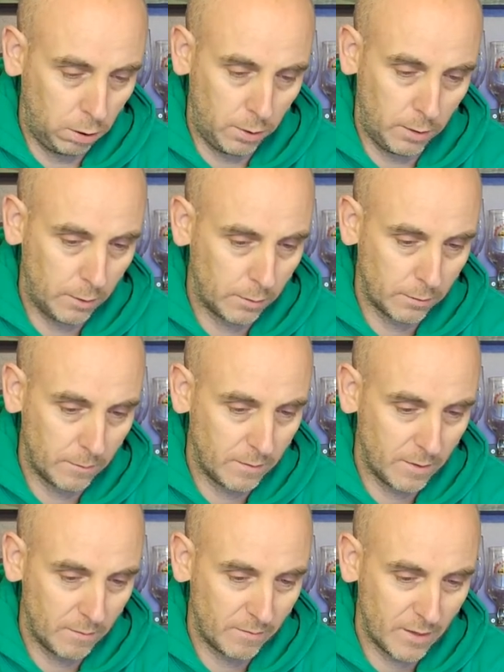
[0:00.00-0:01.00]

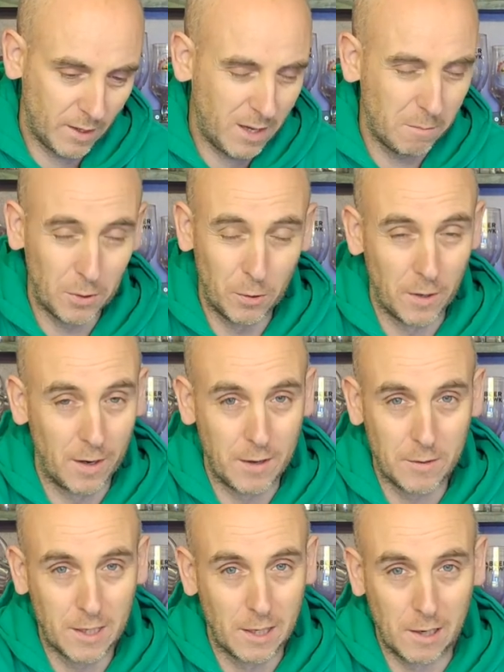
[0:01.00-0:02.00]
I get bored of
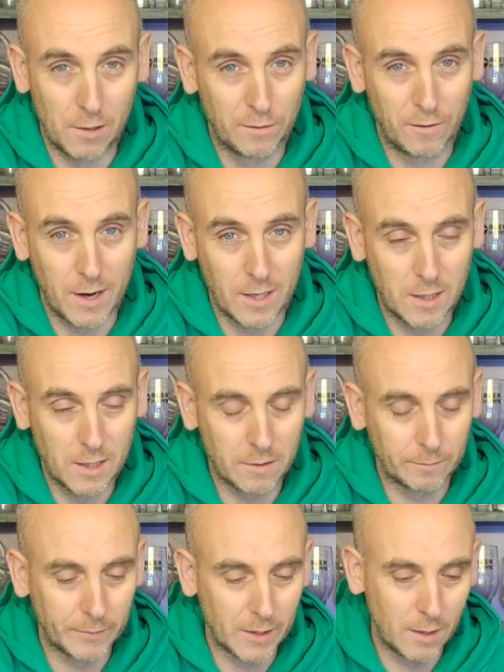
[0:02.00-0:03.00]
those silly little
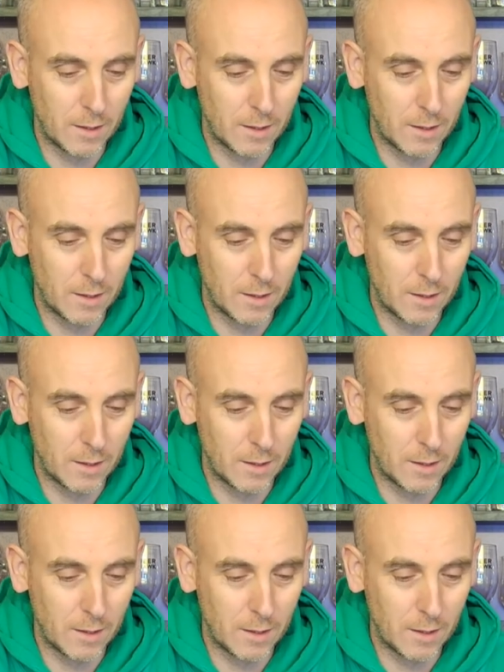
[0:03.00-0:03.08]
phrases.